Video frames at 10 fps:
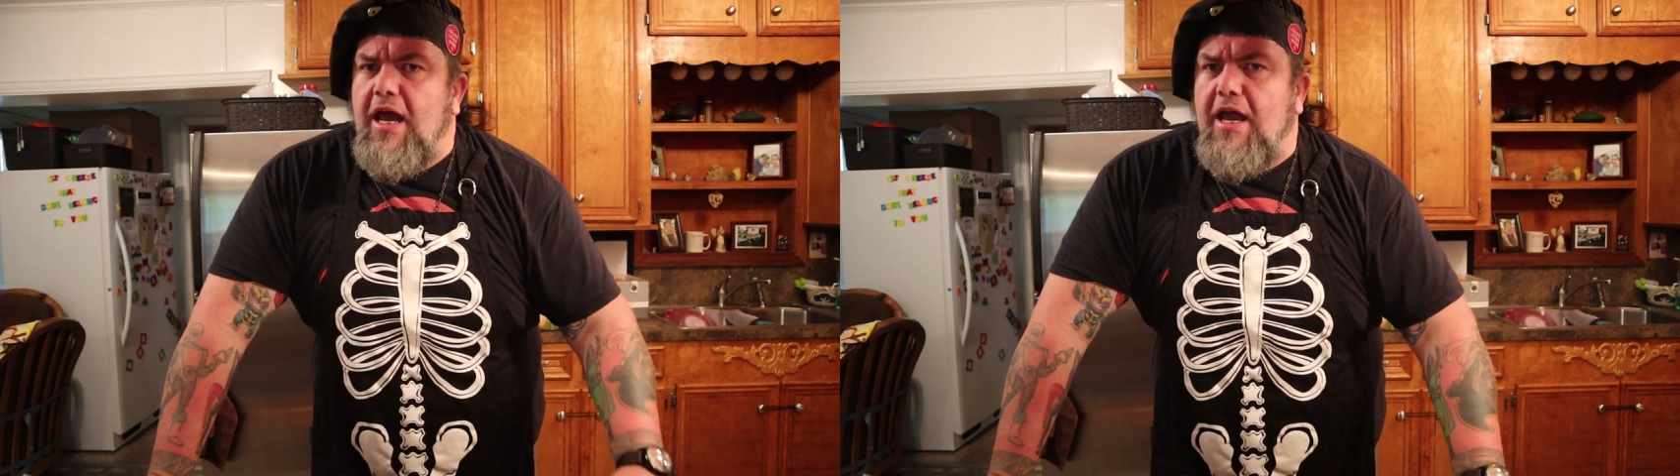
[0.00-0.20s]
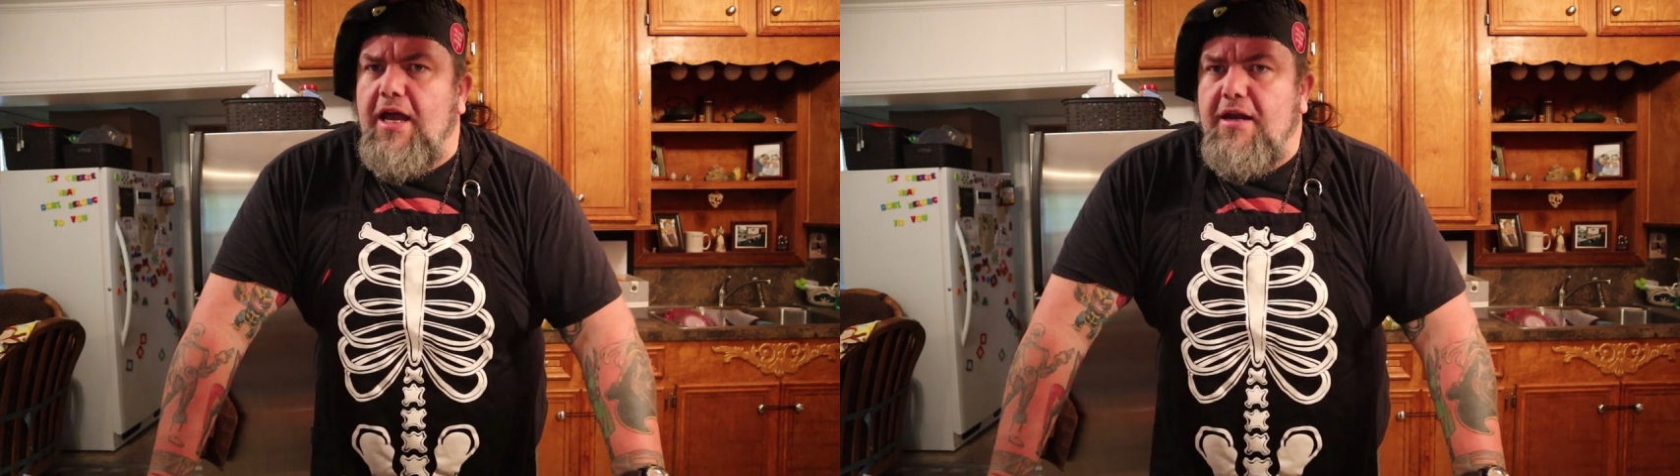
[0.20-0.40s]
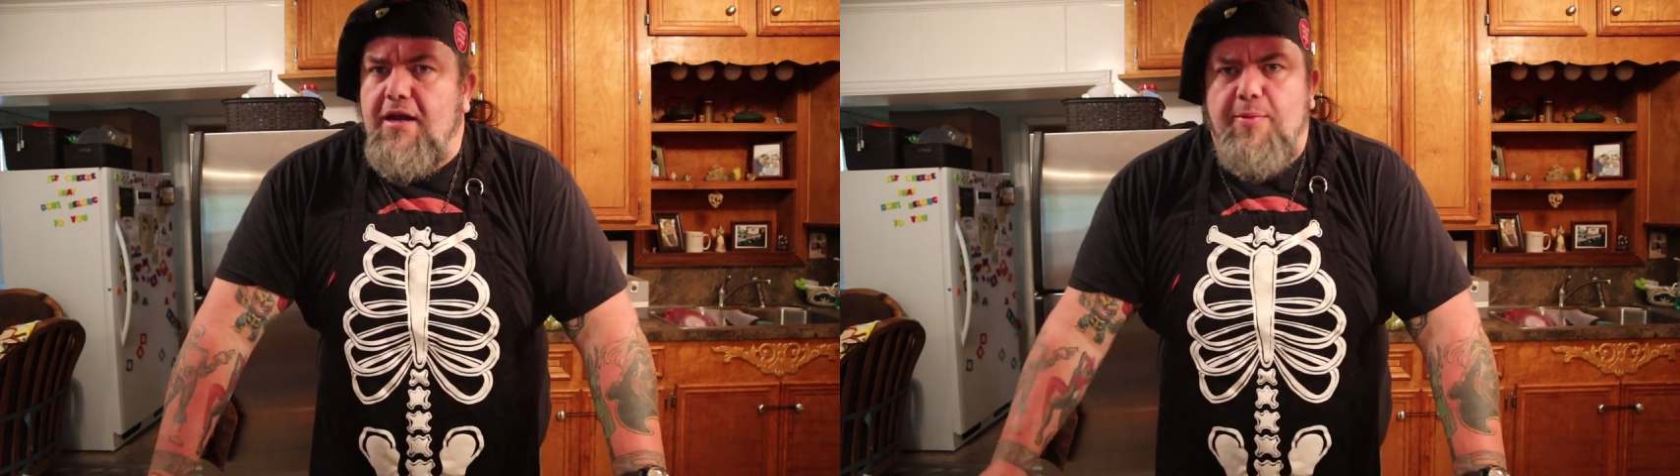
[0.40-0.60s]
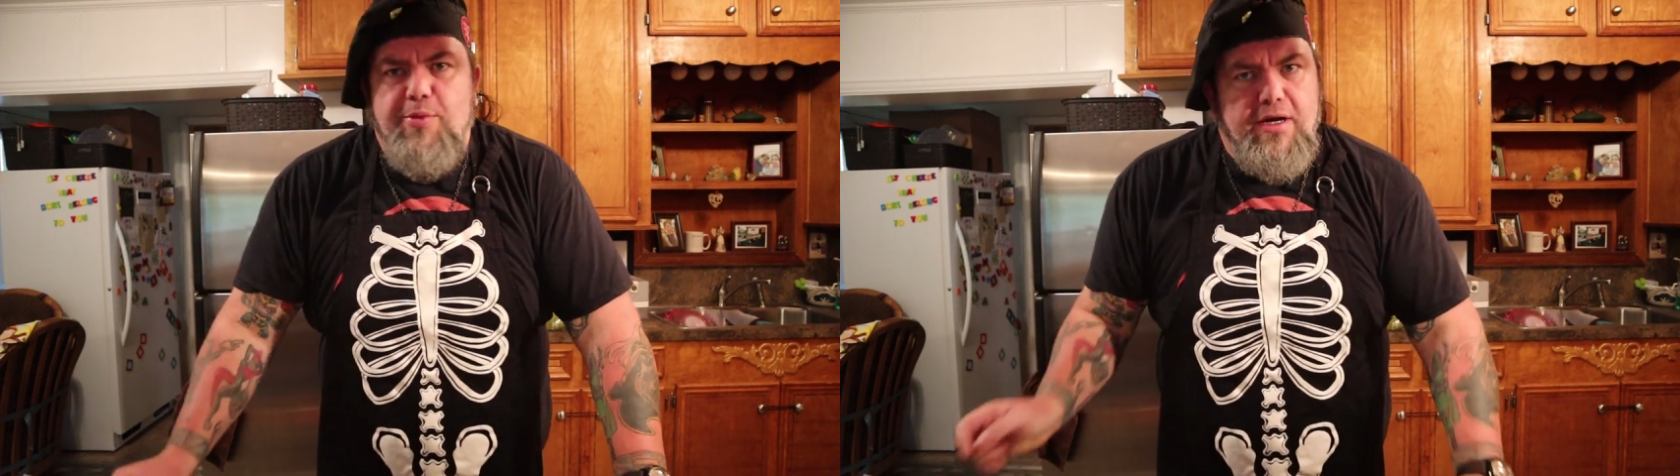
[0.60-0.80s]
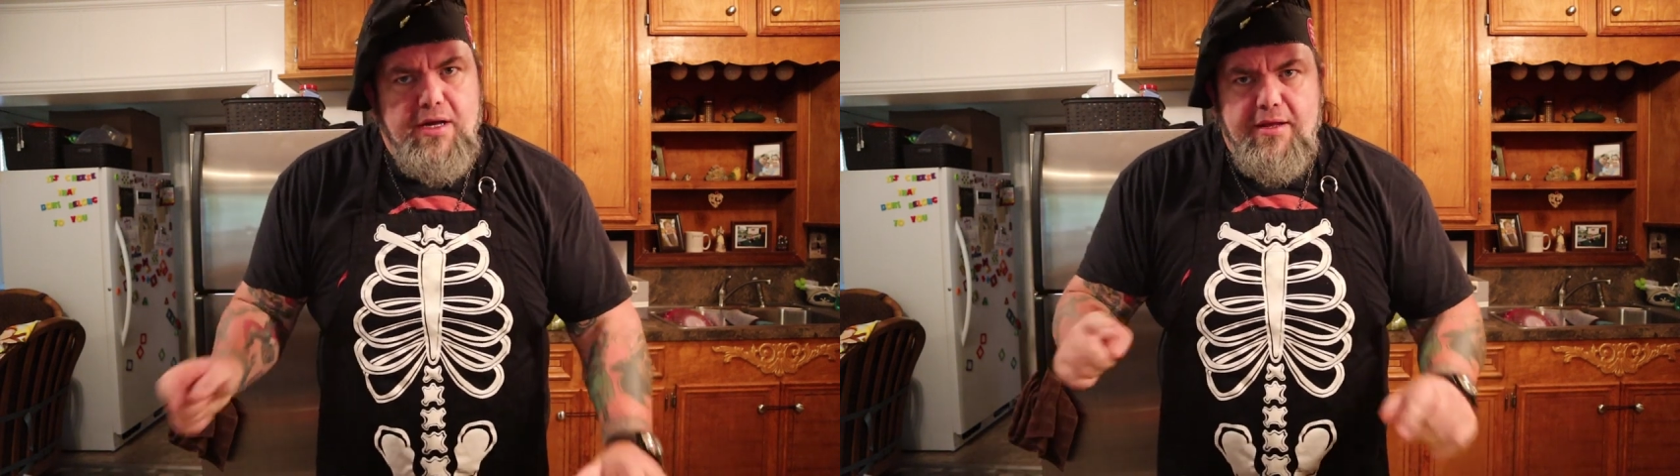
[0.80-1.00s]
and uh,
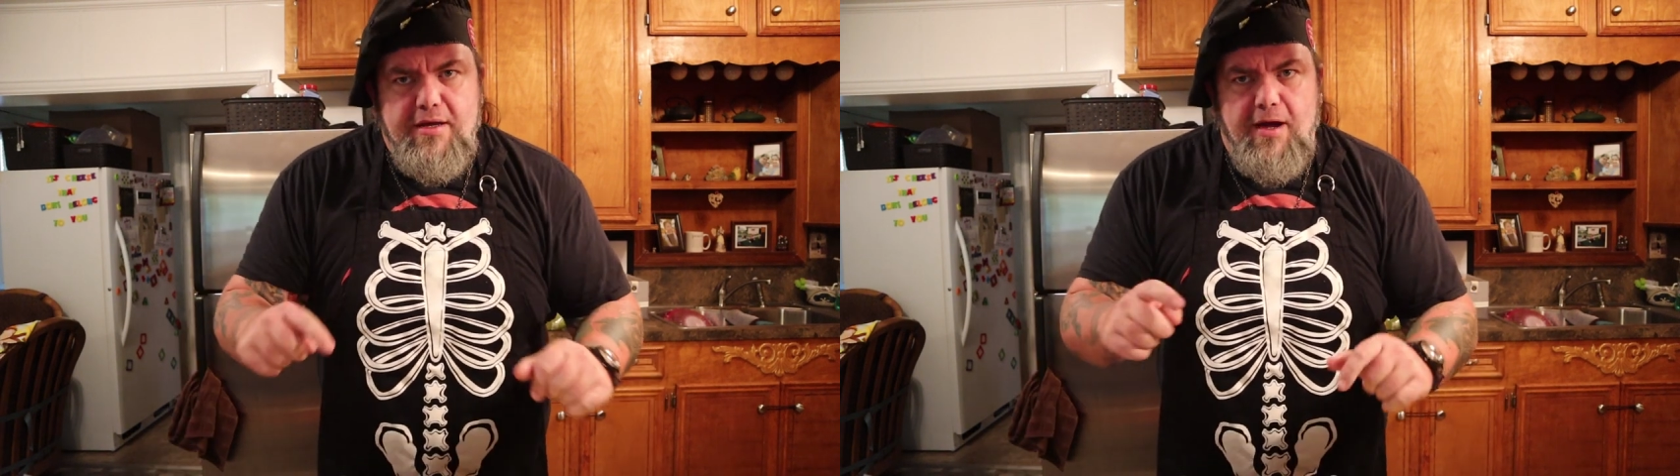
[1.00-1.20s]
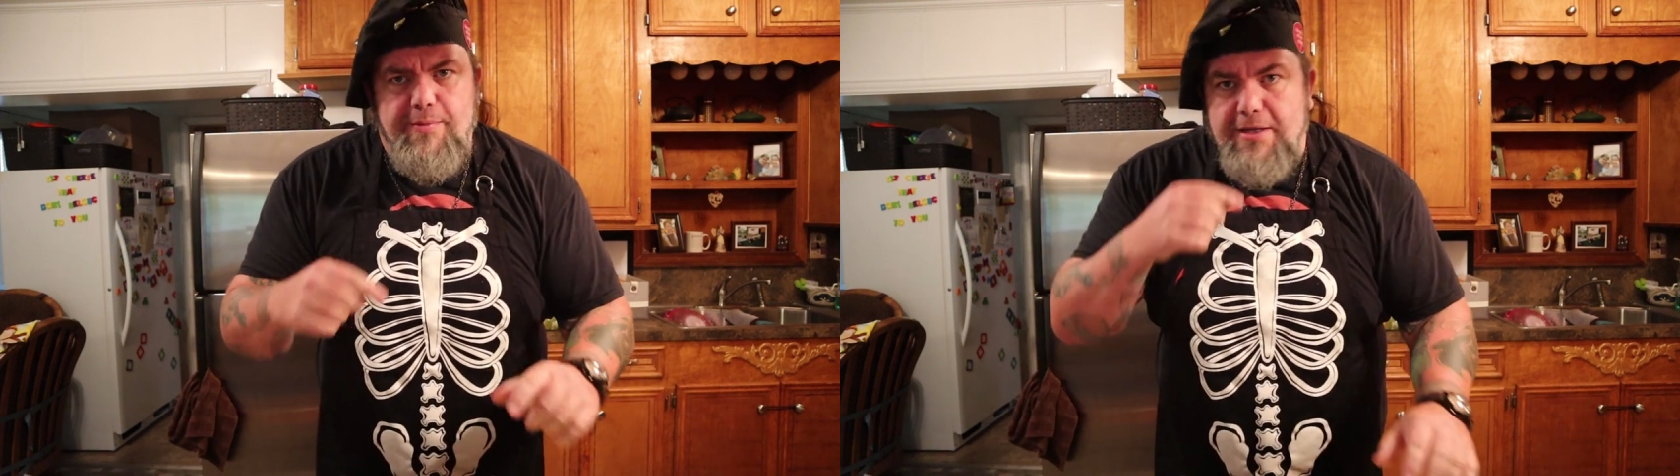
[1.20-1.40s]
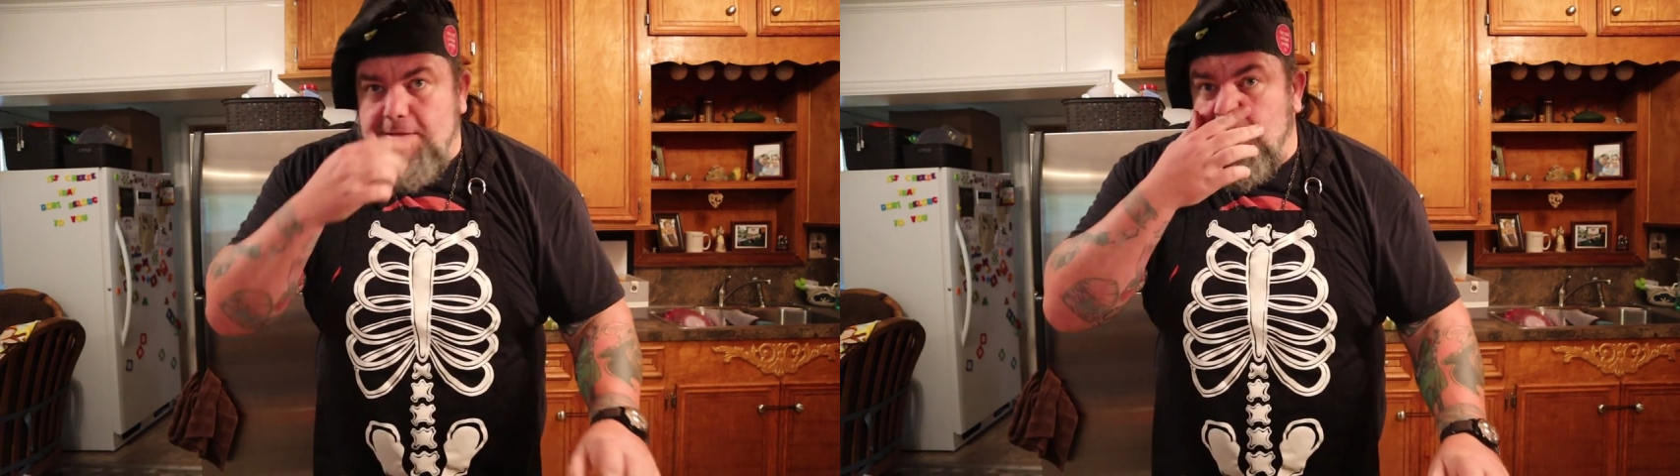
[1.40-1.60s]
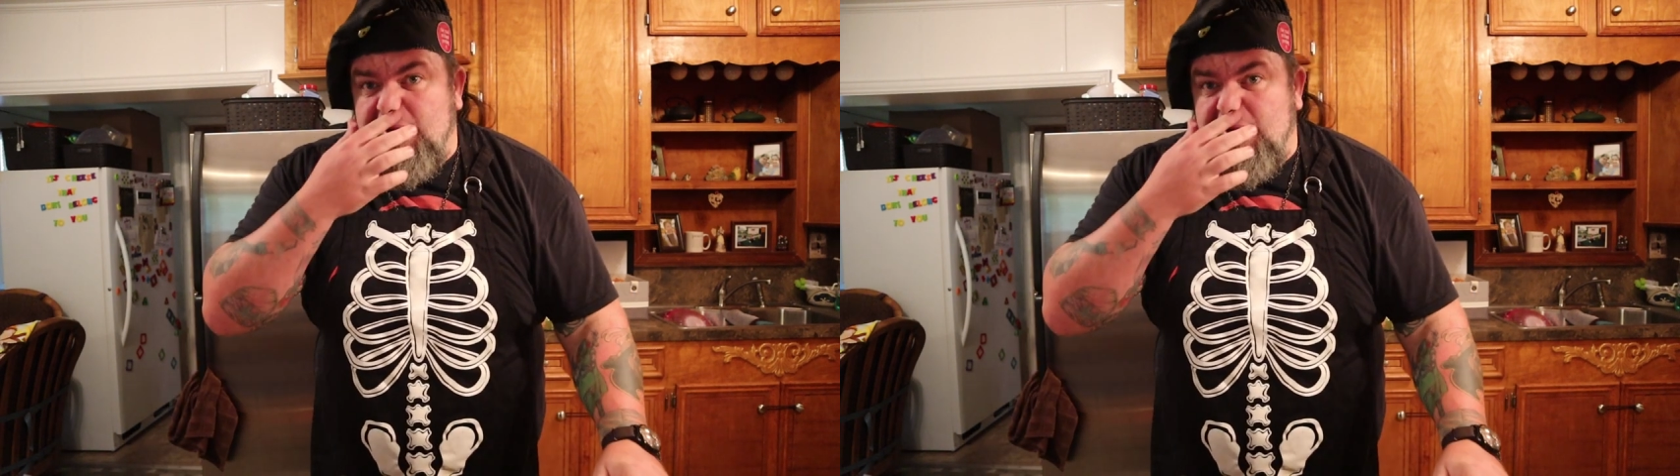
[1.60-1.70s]
put it down in the comments.